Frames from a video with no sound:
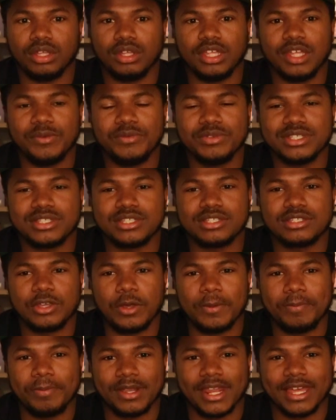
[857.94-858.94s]
it was just
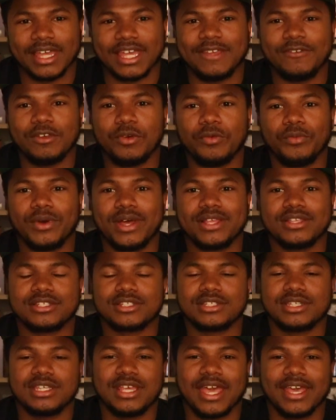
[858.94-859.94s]
stupid. Like, even when
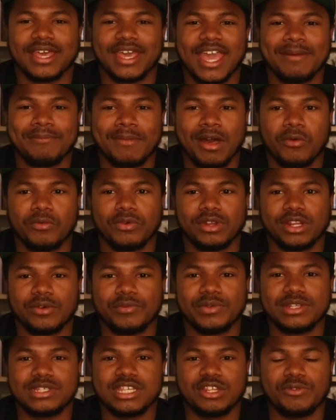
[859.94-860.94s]
she like came out with
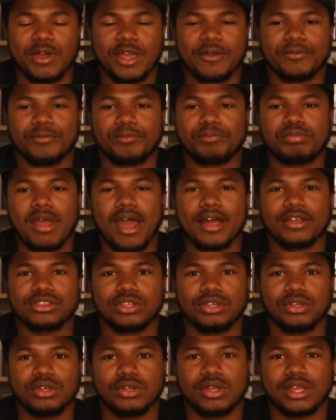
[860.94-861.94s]
it, we see like
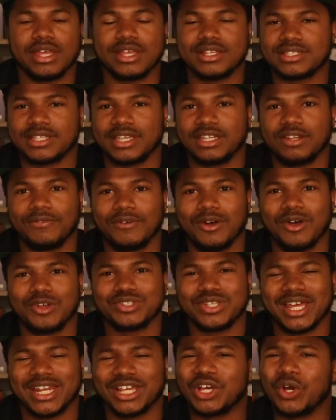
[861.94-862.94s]
Proctor and Sandoval
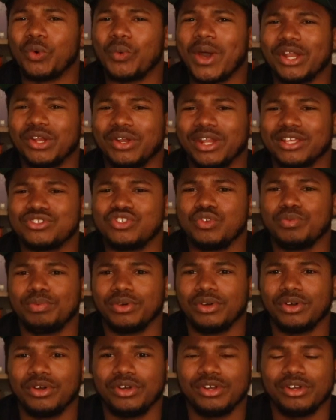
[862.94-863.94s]
try to go at her like
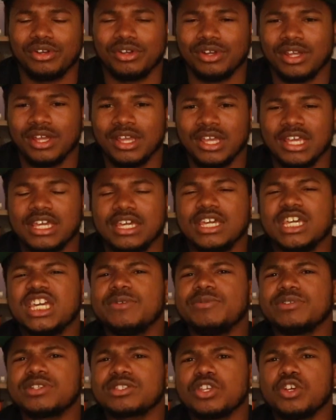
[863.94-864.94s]
super hard.
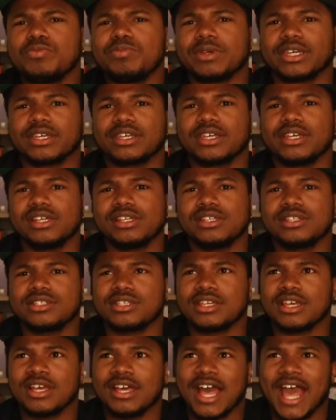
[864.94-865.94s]
It was stupid
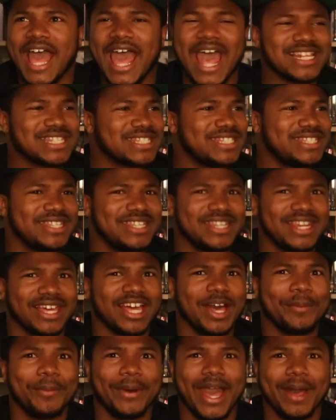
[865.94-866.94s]
because I seen it like
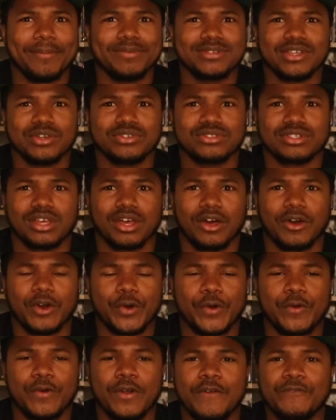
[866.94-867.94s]
a couple episodes
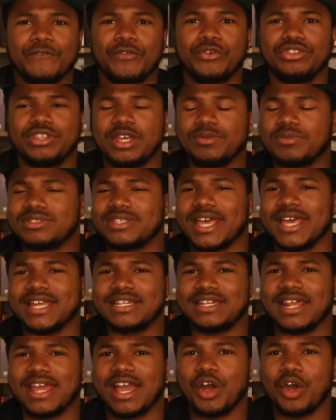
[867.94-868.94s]
ago. For them to
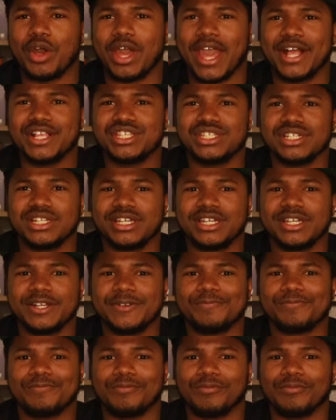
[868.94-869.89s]
take down Angela,